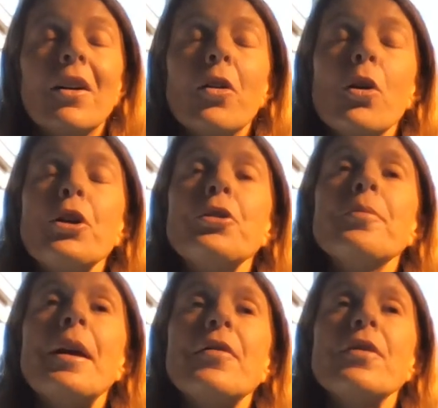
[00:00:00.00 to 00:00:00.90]
or
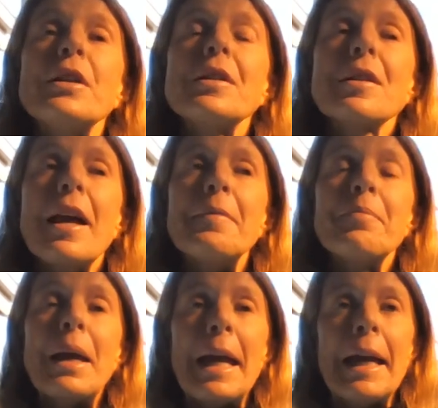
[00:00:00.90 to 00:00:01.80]
you may feel slight
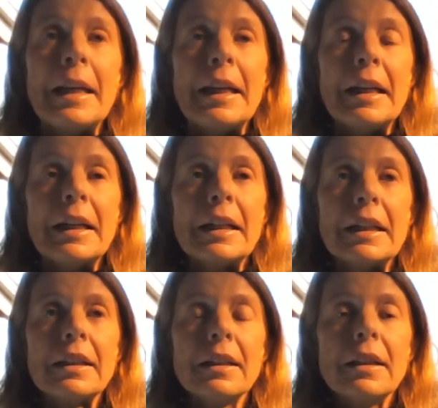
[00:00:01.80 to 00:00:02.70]
panic.
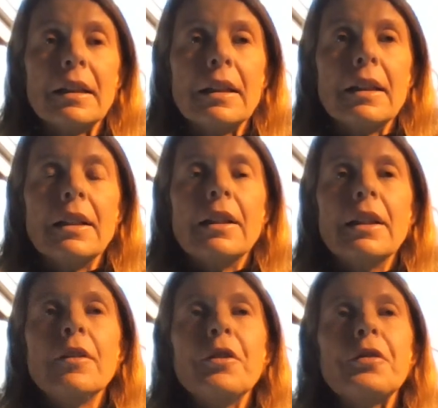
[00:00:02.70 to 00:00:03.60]

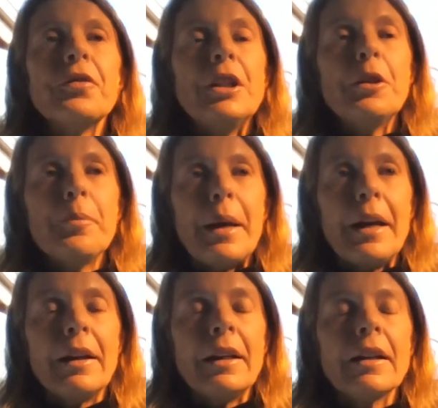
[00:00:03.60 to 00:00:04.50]
If you feel
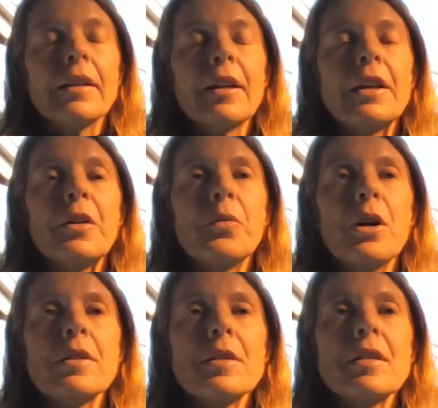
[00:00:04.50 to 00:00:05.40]
panic, then you
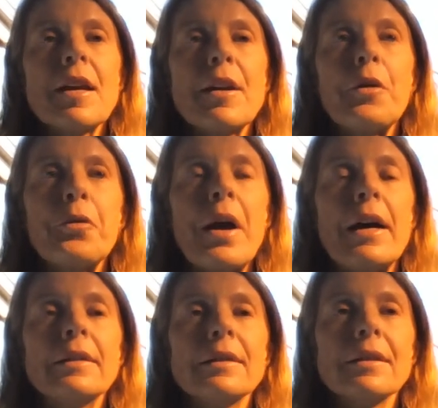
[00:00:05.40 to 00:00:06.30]
want to take a
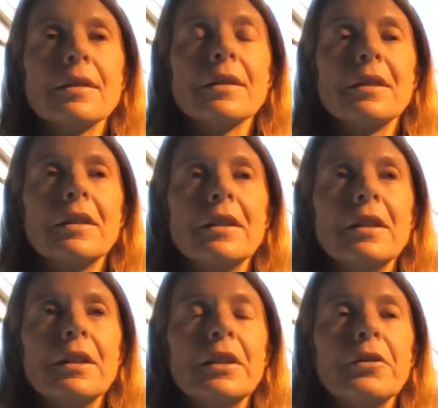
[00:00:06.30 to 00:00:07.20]
rest
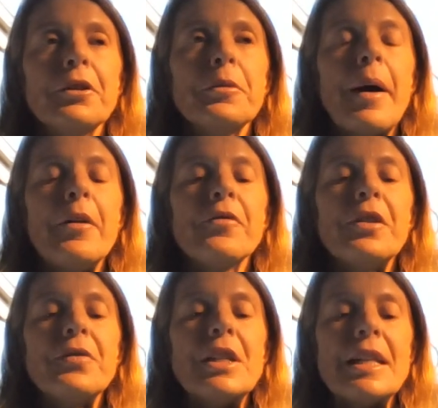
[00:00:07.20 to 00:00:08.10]
for about
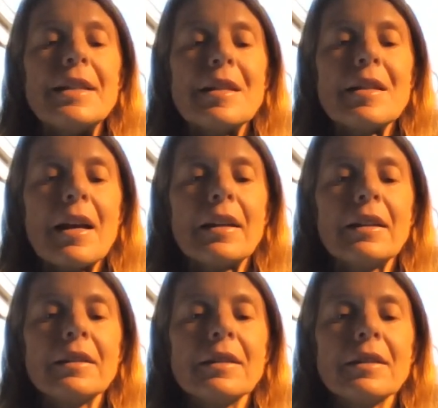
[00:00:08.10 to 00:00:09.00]
15
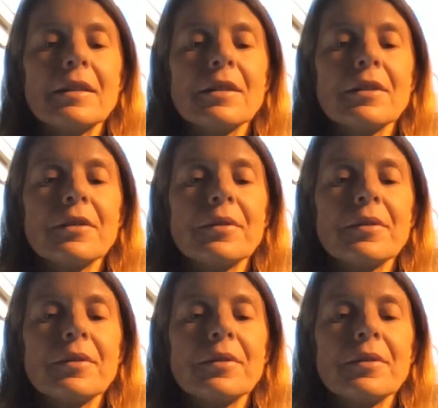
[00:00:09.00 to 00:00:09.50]
seconds.